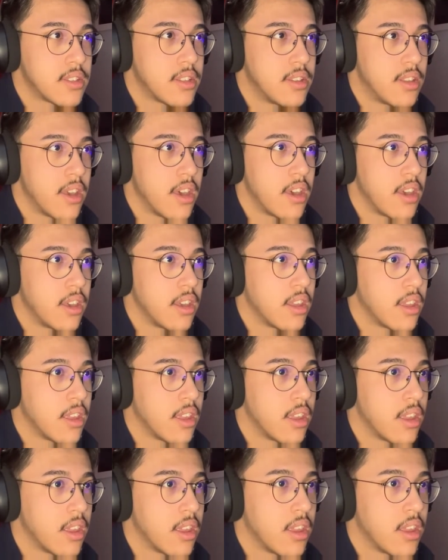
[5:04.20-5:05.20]
the day.
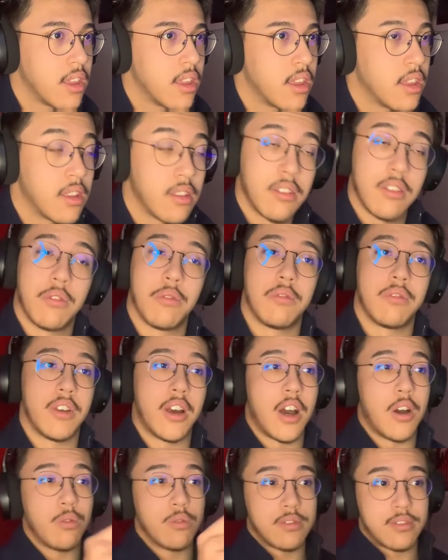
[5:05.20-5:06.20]

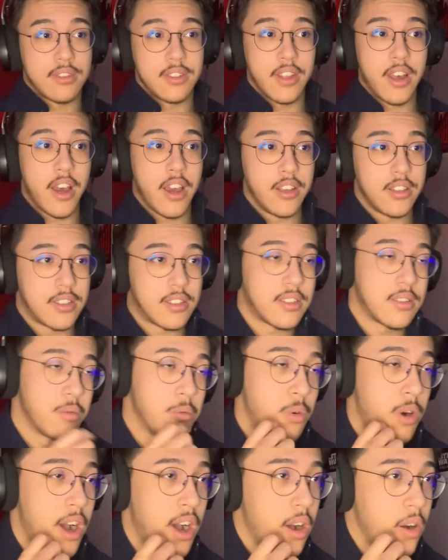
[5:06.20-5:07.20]
That was nice.
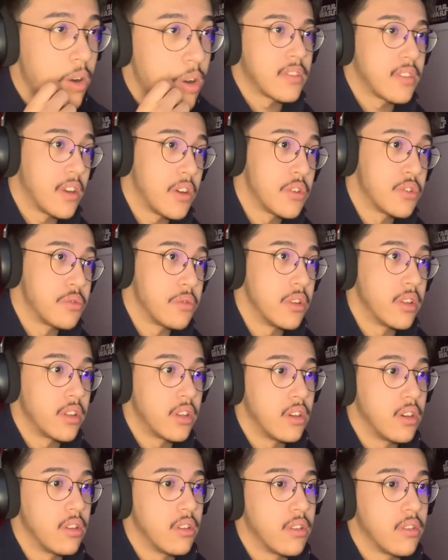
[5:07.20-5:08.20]
Wow, that was really
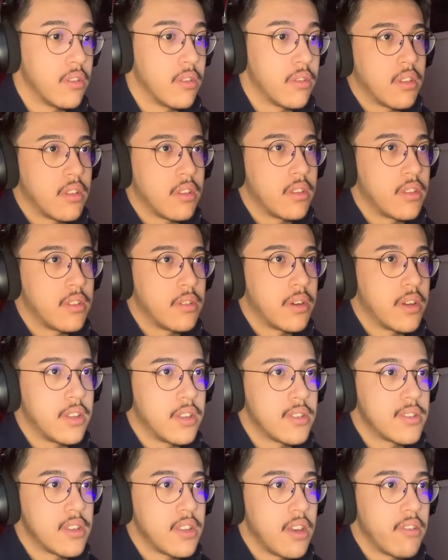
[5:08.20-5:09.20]
good. Wait, he
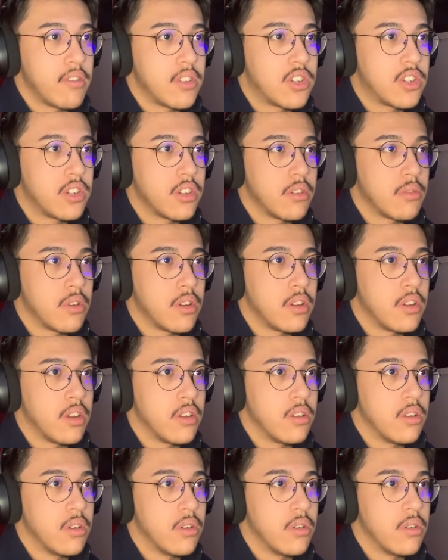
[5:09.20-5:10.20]
doesn't have the shield right now
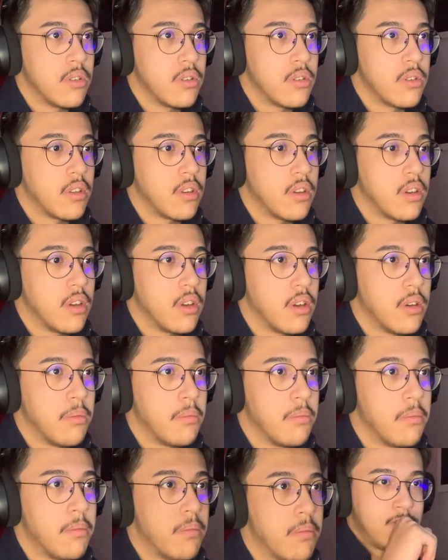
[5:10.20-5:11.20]
though.
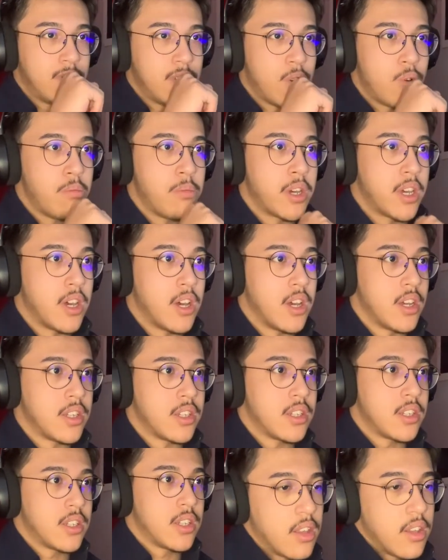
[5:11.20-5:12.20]
Um, oh my gosh.
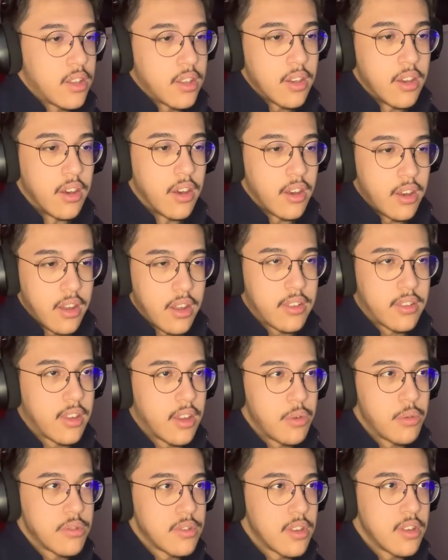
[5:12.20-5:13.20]
Yeah, I thought he
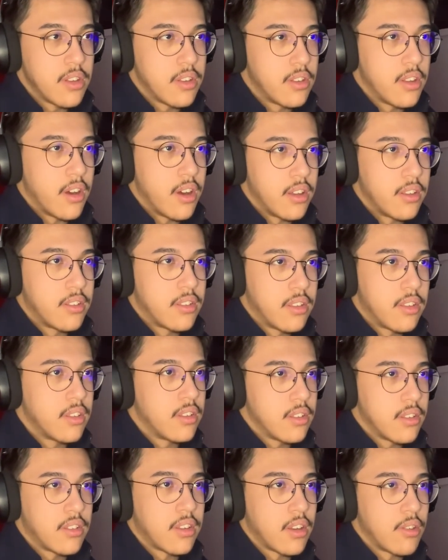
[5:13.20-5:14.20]
was gonna die. Th
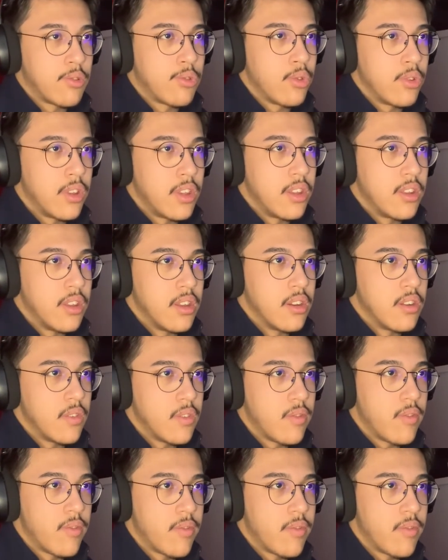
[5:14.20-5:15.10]
thankfully he didn't.